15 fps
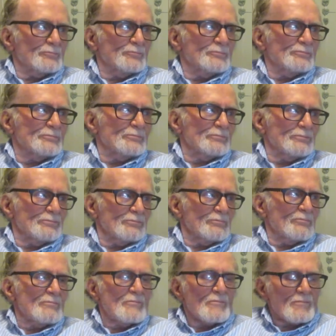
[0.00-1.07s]

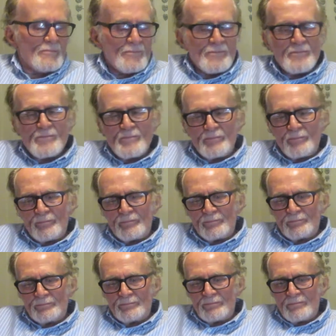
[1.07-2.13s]

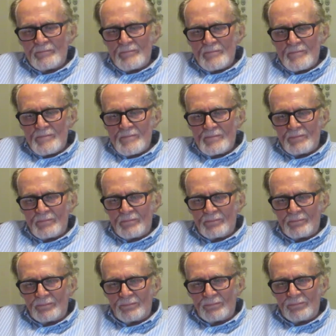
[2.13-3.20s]

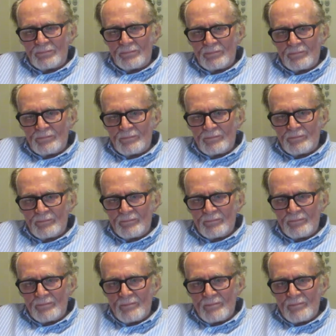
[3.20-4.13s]
[no speech]